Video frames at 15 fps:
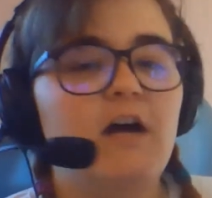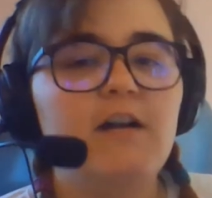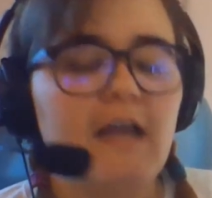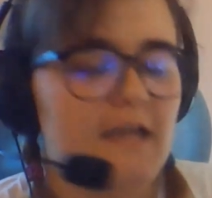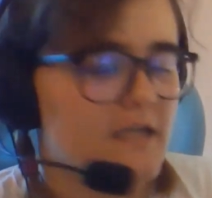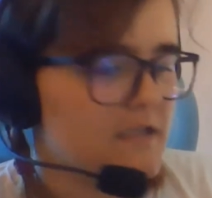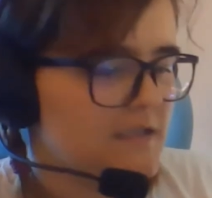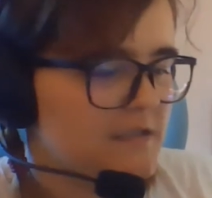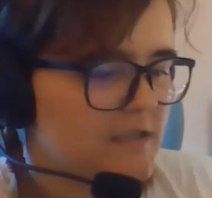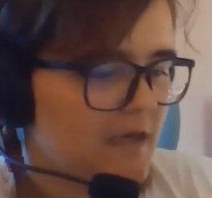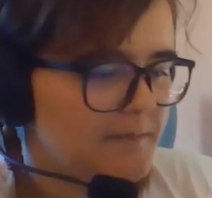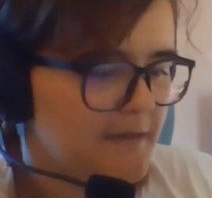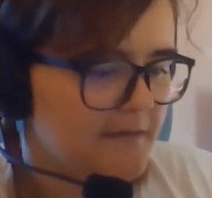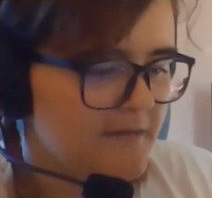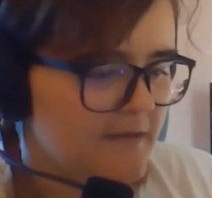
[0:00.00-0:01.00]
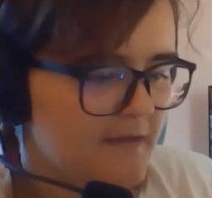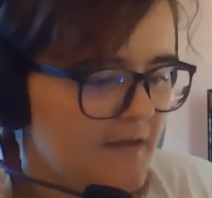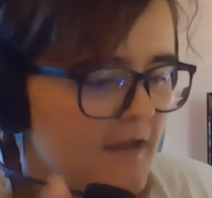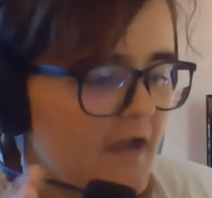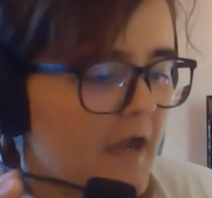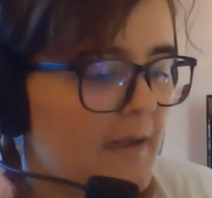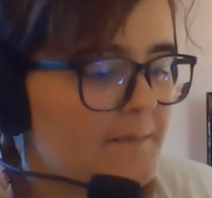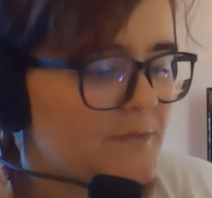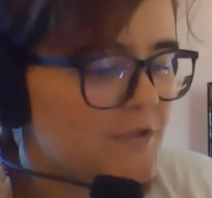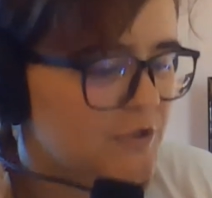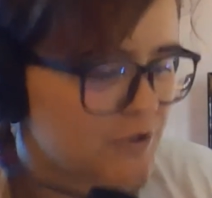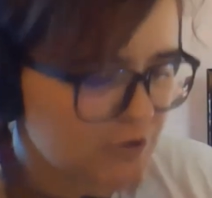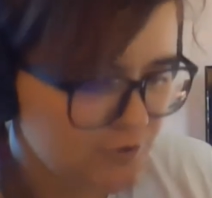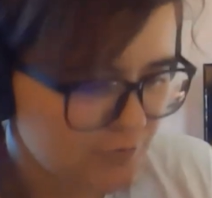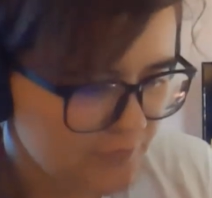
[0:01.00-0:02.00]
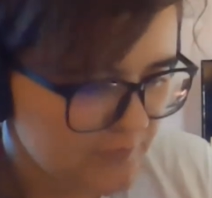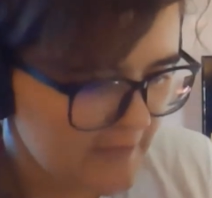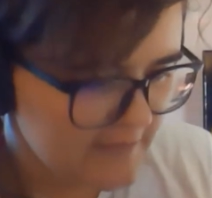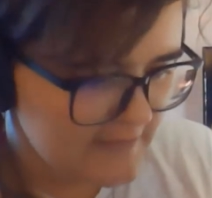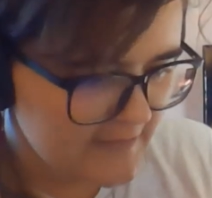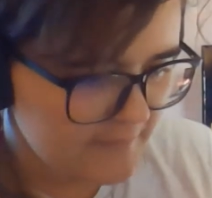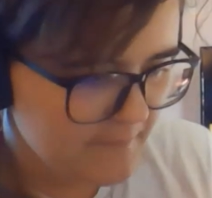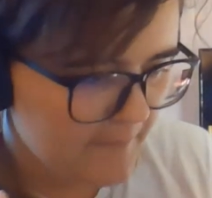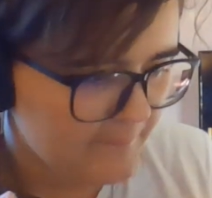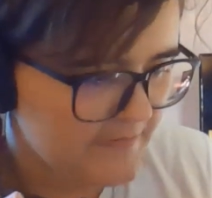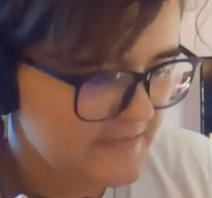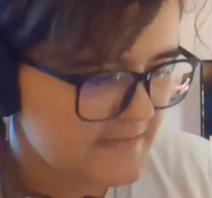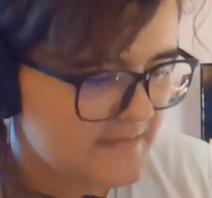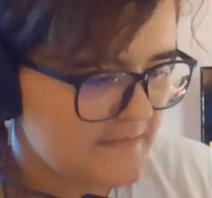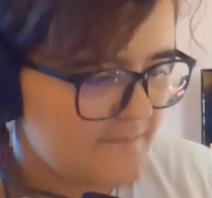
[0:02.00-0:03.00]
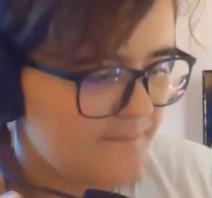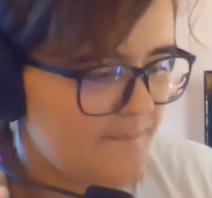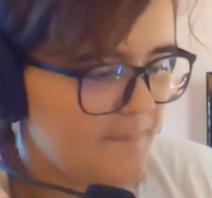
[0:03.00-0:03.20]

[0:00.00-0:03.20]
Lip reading: Okay, calm down. I'm sure I can get around this.